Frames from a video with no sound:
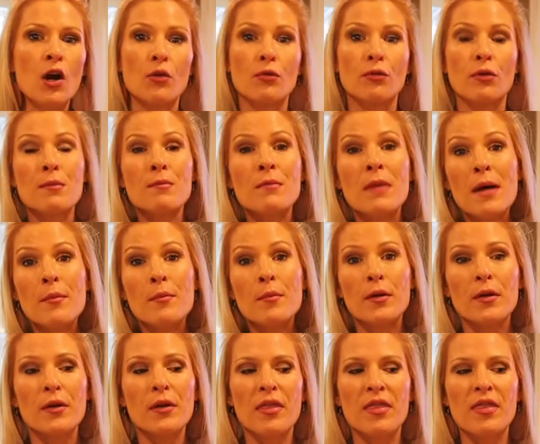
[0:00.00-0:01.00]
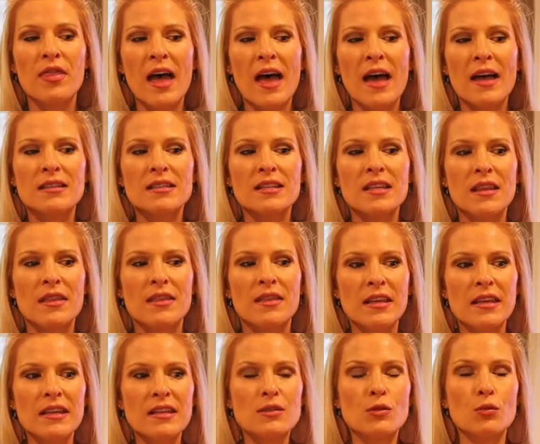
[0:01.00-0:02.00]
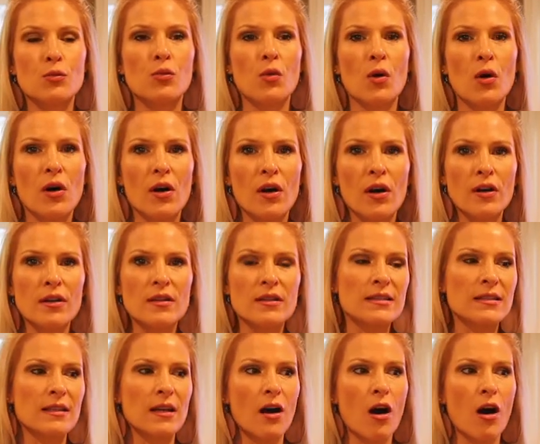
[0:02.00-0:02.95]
remember that these words